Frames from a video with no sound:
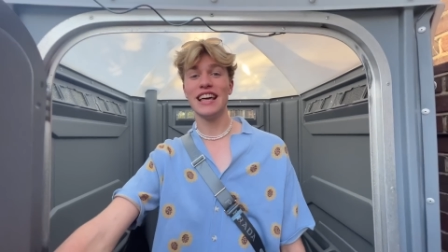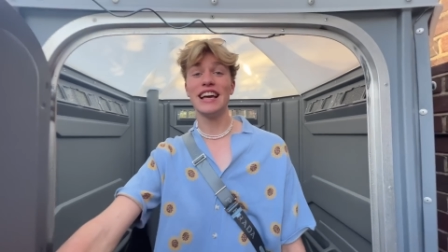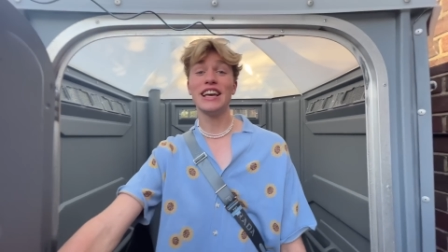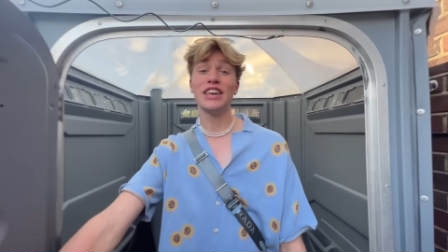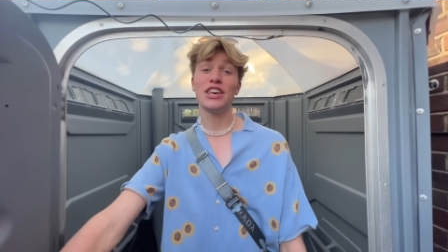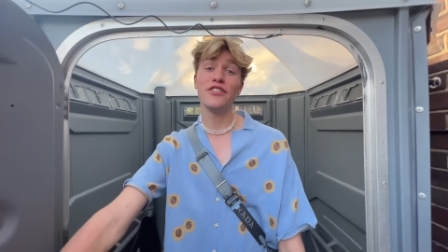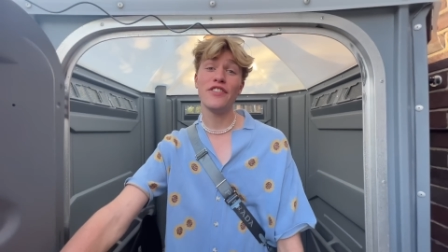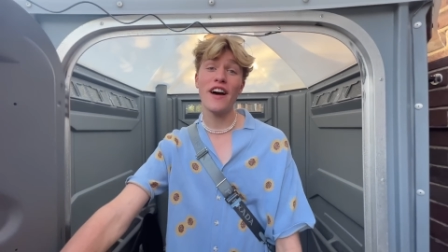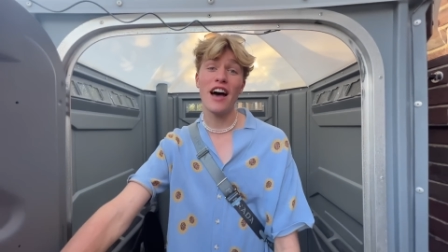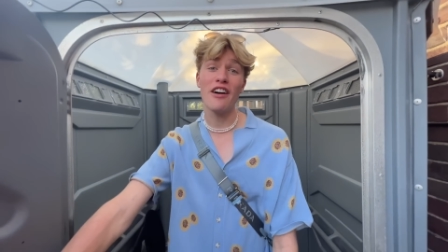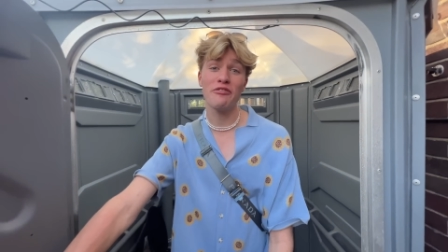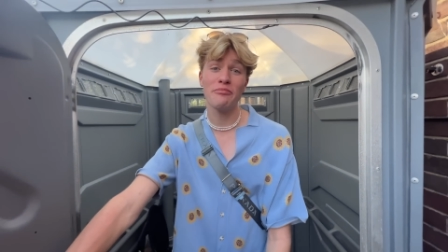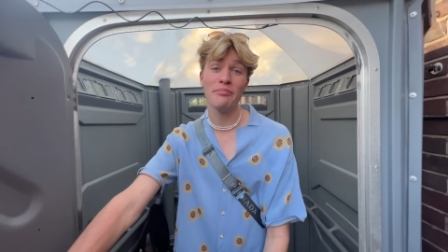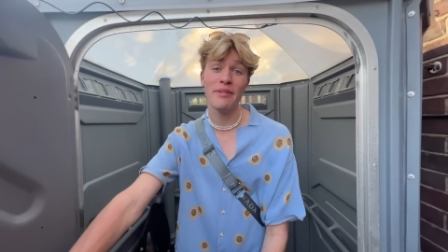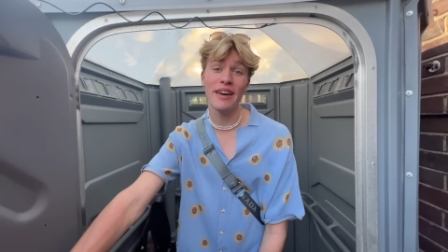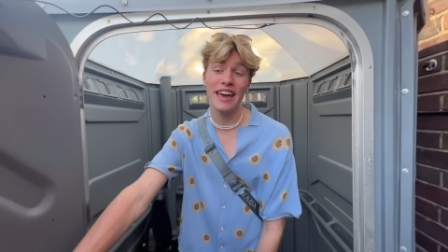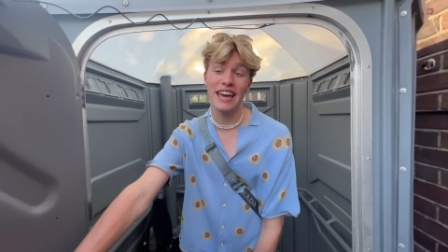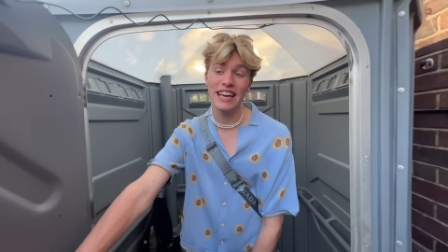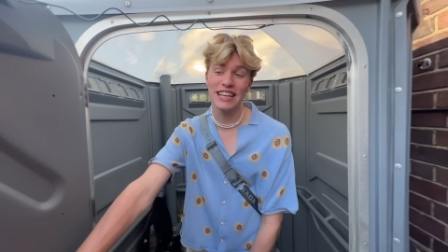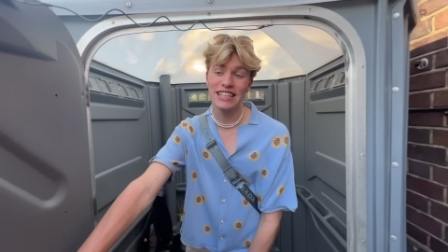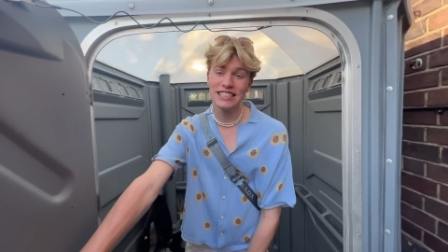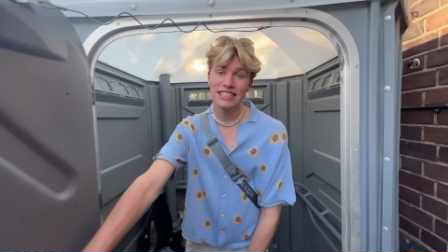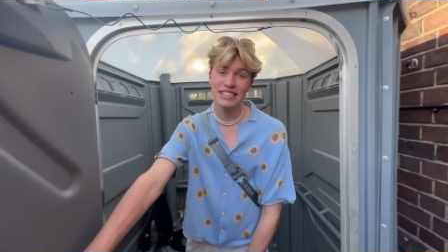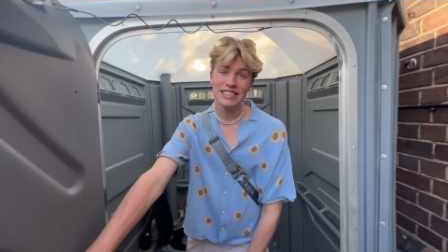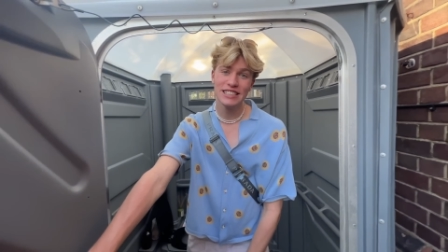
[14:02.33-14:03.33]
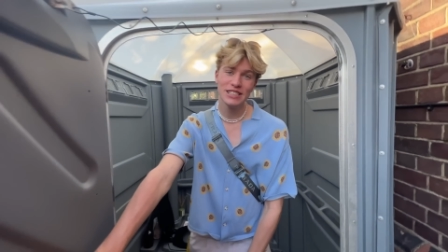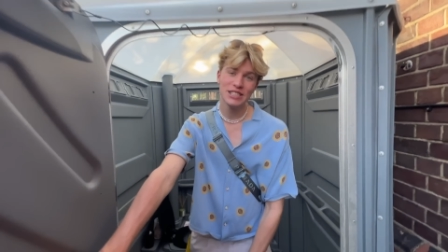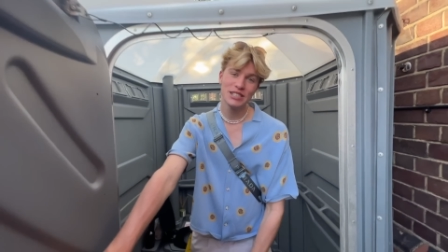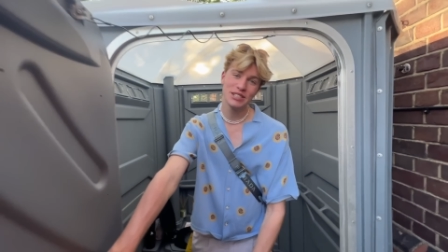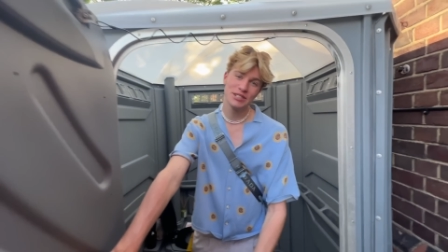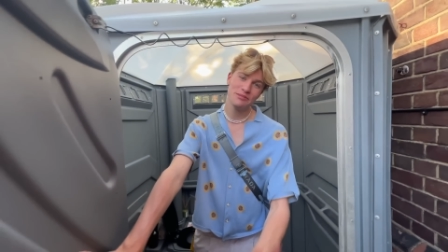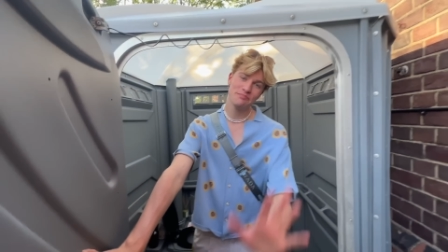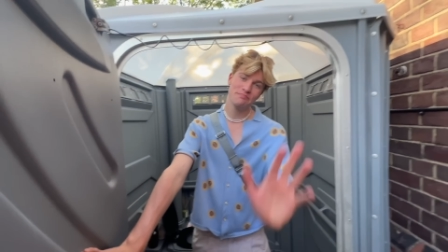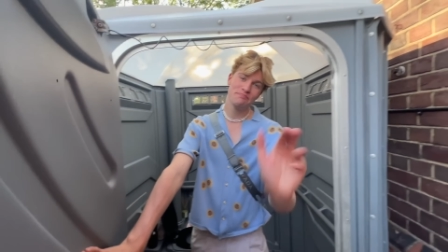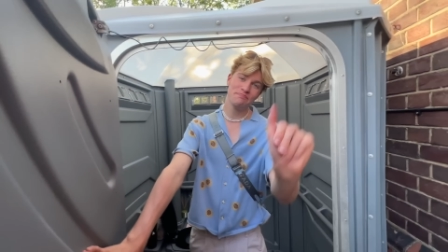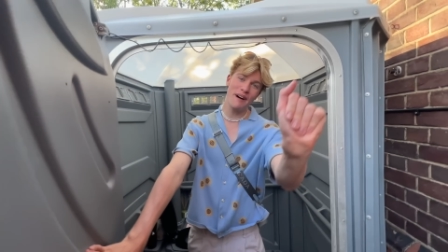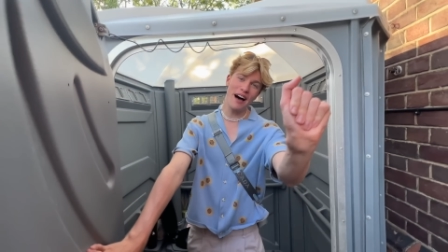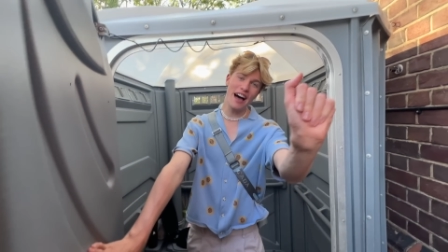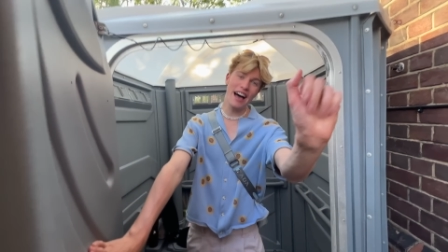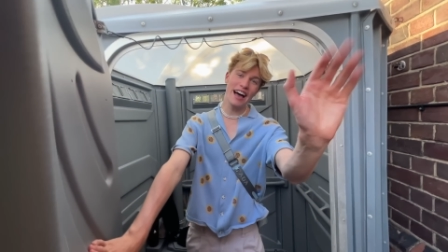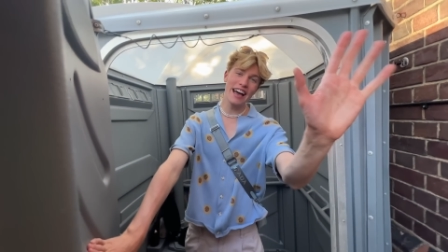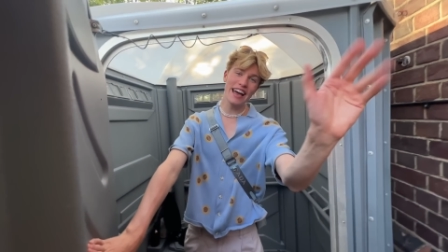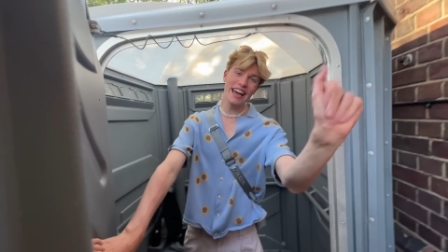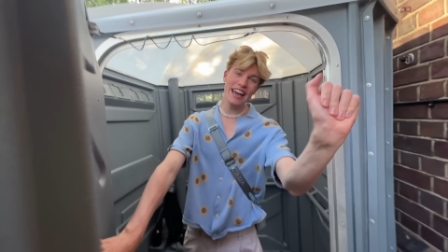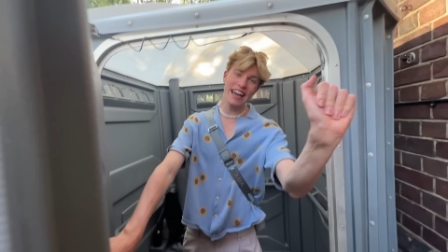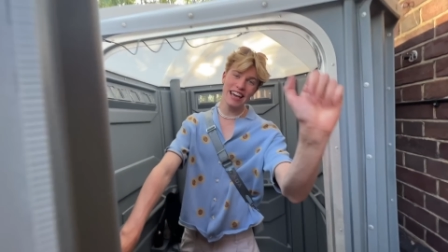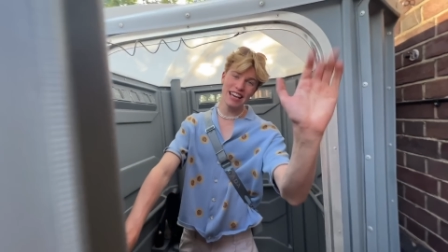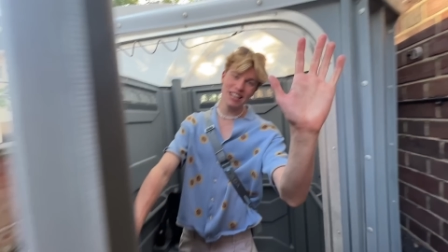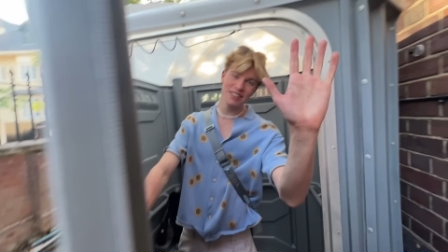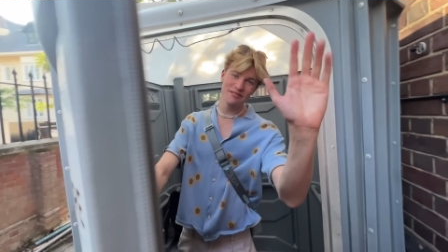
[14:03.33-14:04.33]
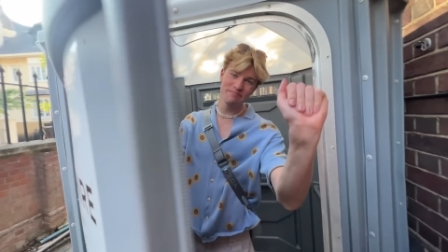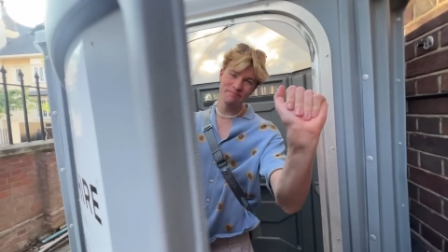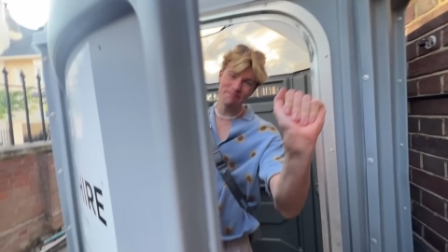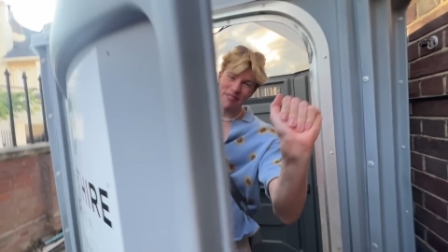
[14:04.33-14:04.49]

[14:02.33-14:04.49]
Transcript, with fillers: Um, I'll catch you next time, hopefully. Bye. Sorry.